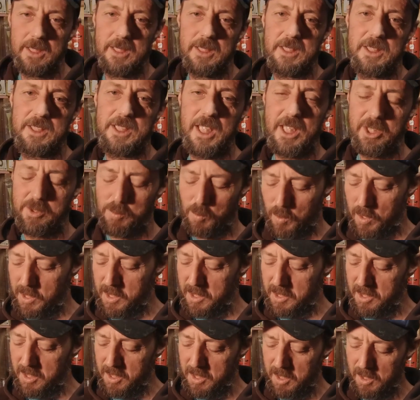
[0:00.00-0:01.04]
Stage
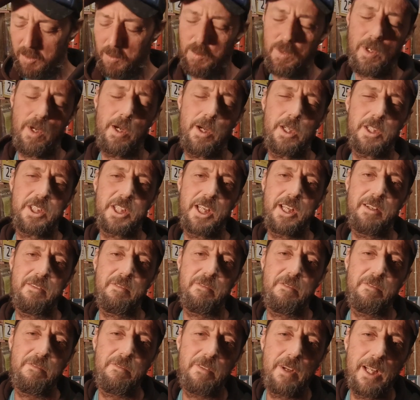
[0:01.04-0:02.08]
1 was
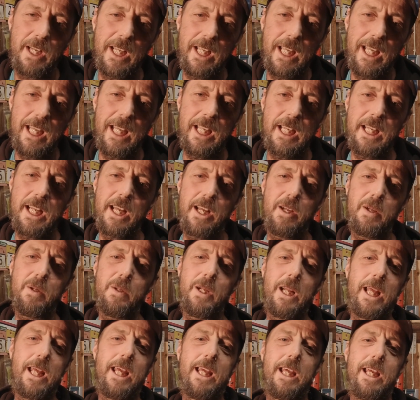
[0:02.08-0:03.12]
Infinity down
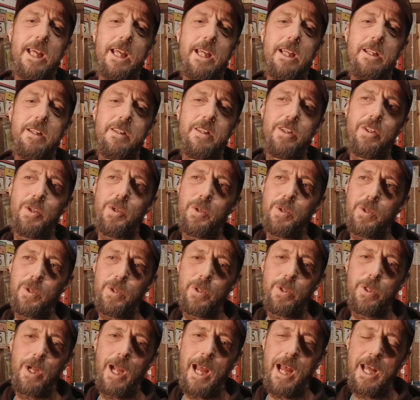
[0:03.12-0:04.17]

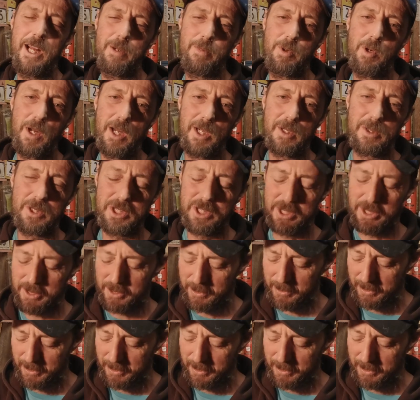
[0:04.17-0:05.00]
into Animal House.